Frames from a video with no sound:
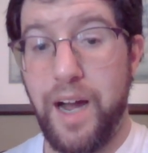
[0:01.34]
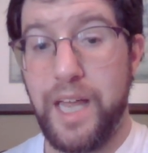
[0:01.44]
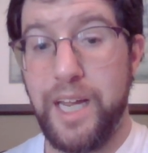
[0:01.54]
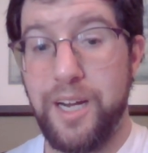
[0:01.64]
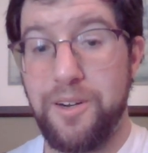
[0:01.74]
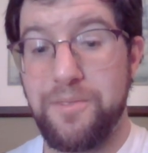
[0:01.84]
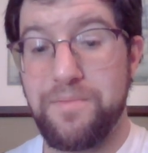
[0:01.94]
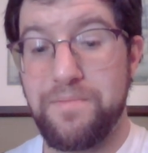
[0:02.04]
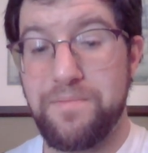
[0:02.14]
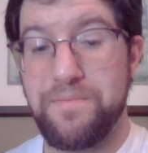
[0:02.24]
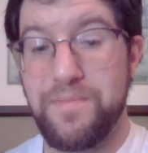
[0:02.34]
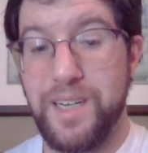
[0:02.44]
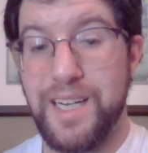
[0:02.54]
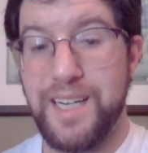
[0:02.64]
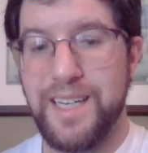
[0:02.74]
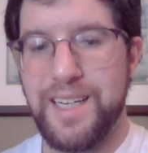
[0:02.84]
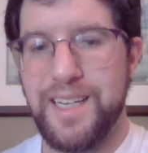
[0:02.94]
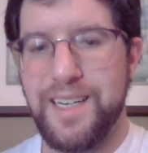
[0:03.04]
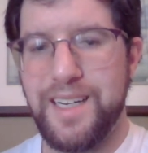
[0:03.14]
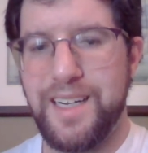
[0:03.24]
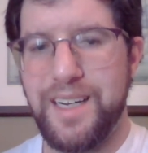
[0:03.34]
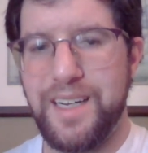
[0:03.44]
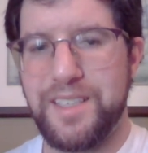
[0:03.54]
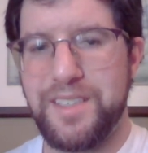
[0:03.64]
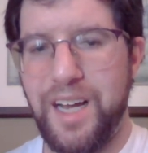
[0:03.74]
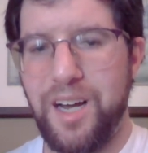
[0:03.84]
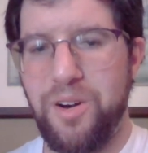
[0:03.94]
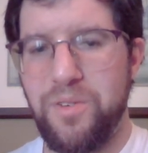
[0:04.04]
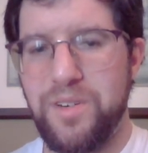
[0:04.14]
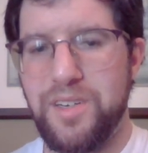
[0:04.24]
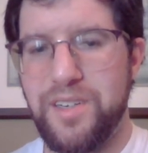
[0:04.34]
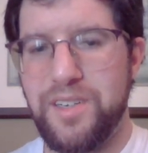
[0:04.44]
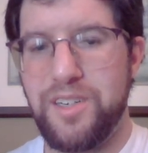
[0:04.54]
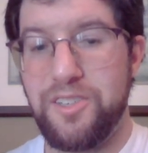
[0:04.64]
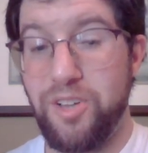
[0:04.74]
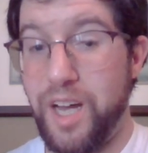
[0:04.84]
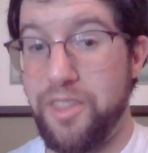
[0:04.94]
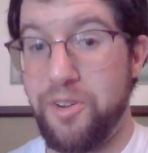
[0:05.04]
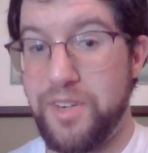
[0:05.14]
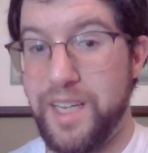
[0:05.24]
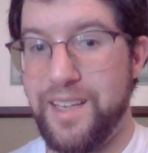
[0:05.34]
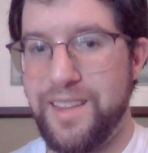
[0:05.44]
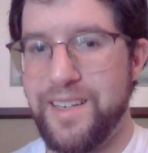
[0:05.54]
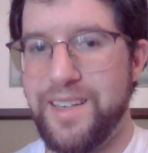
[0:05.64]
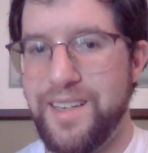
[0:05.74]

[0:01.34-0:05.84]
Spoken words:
Hi there! It is now July 13th.